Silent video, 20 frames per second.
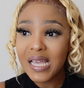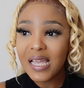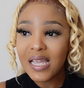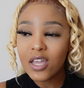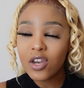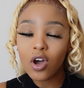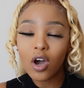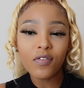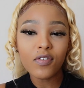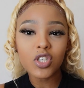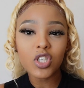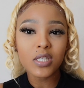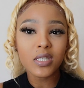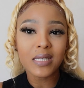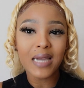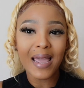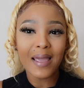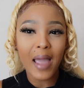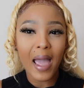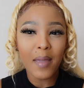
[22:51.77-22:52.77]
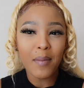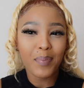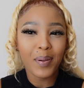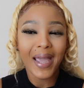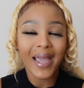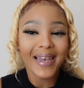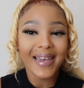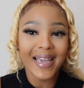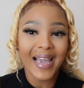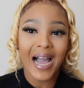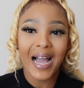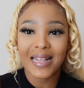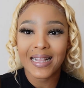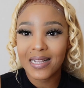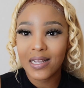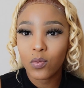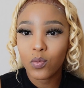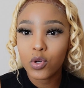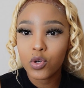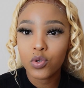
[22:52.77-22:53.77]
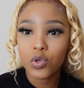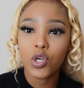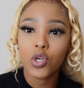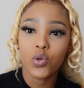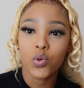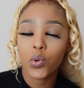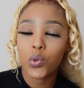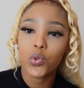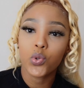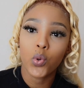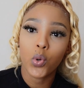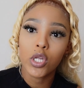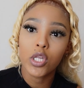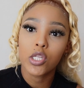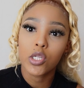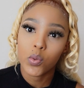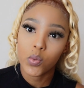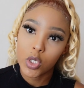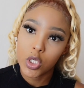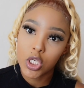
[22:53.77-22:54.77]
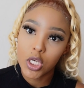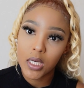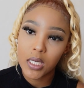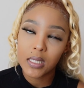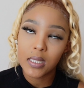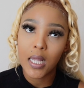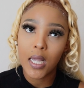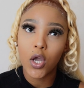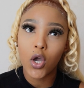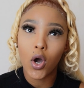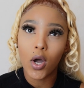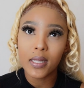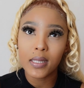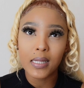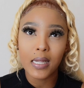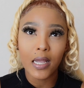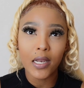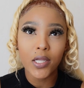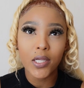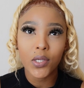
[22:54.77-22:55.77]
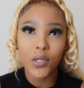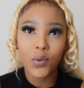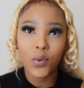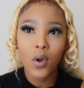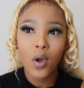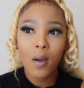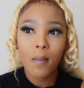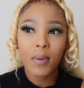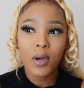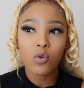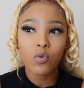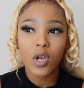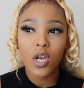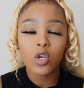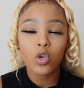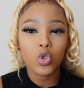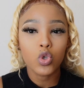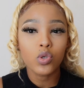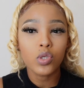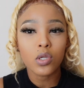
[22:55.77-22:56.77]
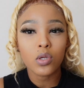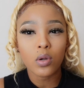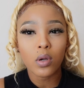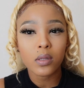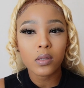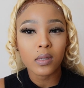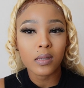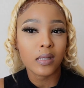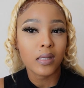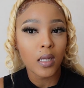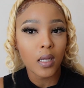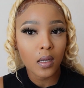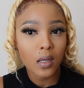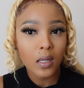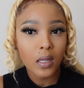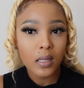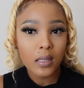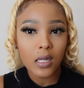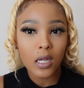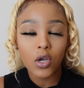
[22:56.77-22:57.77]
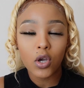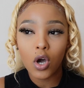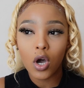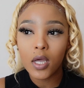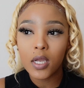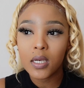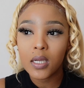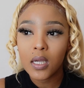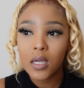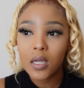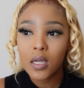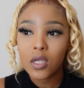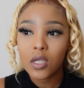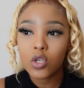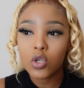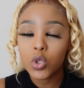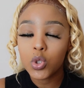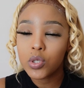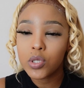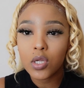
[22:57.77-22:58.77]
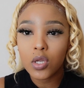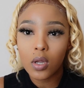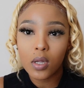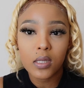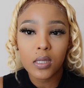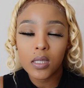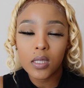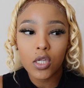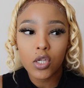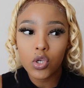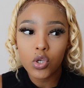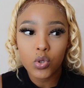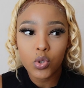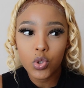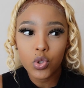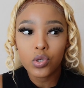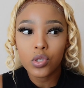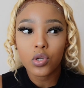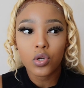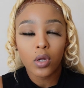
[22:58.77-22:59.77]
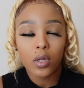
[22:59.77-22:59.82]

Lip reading: it often just I pay when you ignore your intuition. It's like God telling you, but when you're choosing not to see. It's like God, you choosing not to see, you choosing